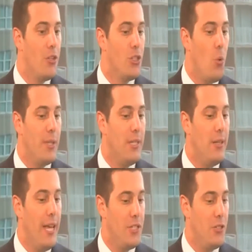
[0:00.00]
So what the
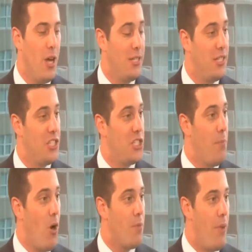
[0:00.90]
laser does, it's a
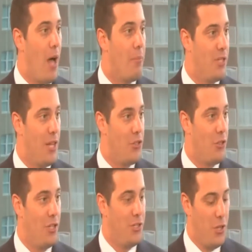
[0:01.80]
smart bomb
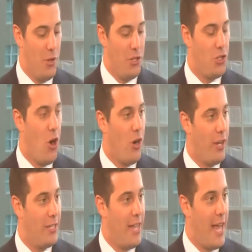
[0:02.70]
essentially, so it
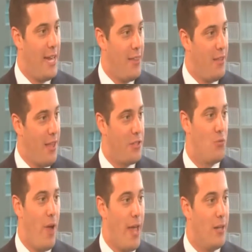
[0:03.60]
targets anything that's
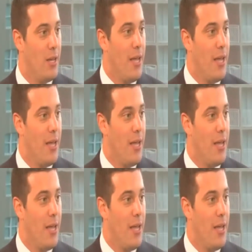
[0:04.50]
red